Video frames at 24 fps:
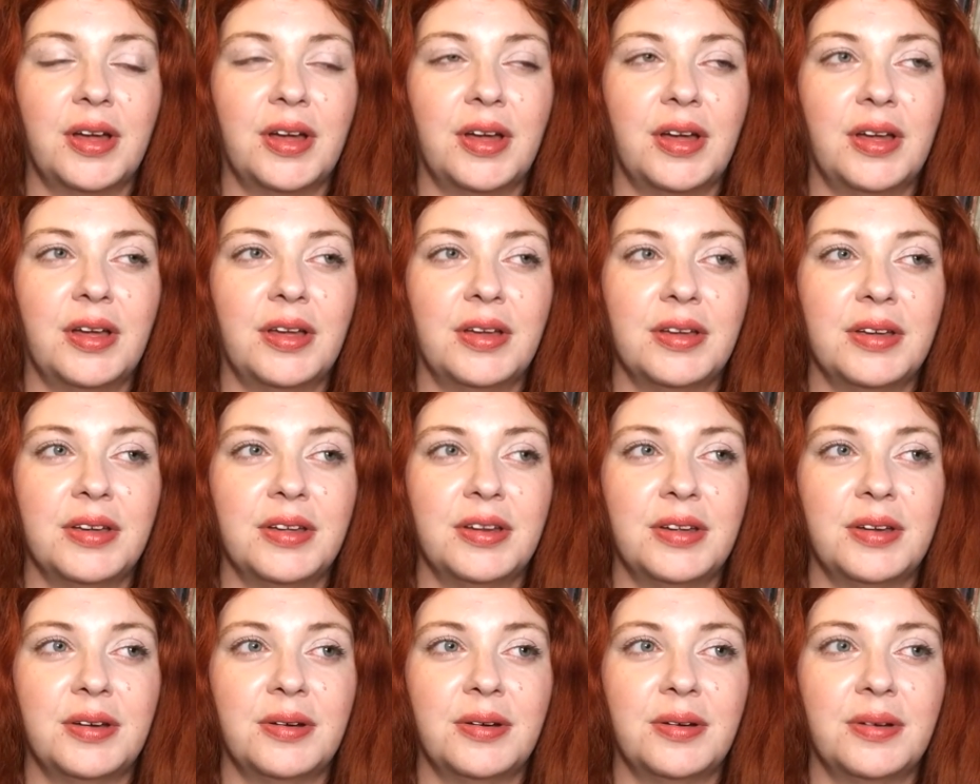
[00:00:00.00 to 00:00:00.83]

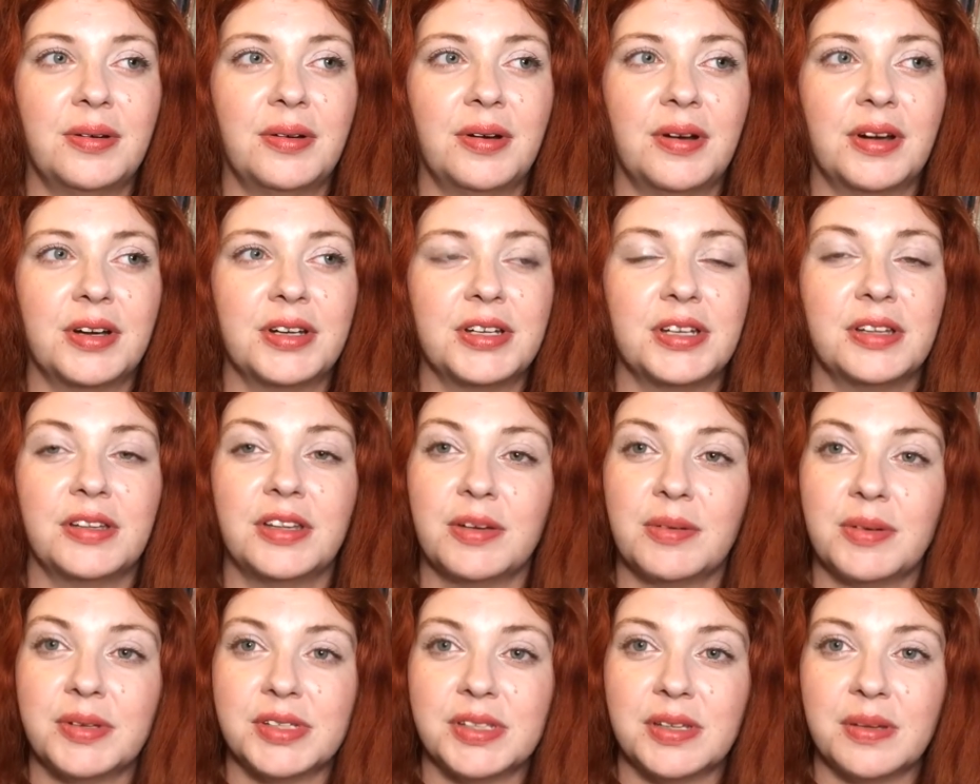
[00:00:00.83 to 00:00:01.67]
are
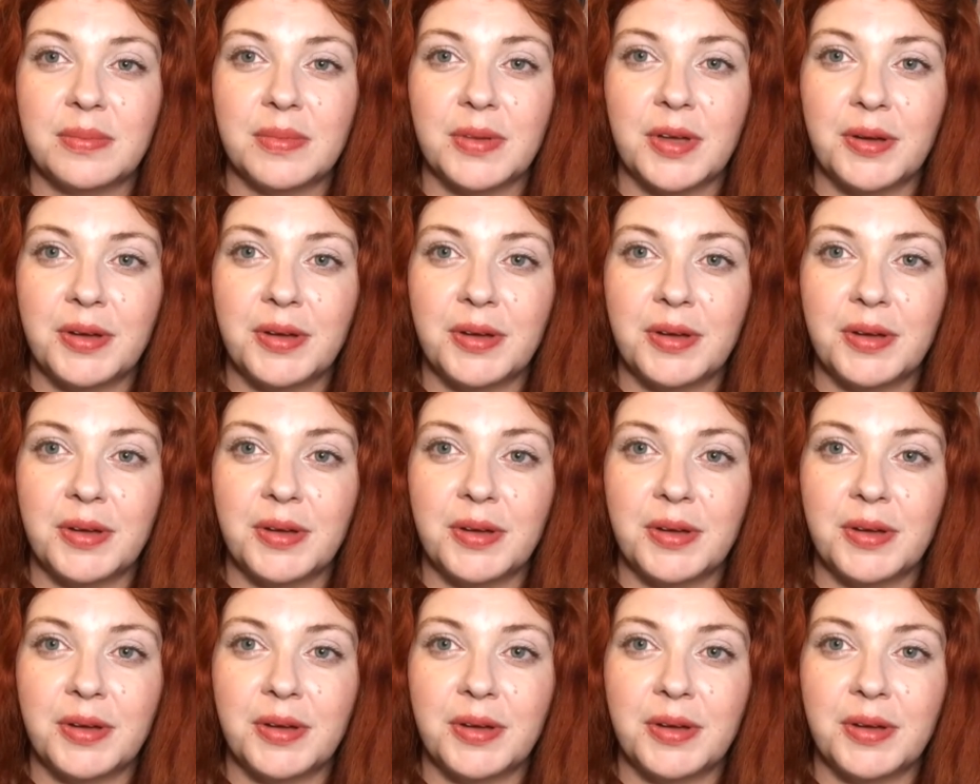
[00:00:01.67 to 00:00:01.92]
dealing with some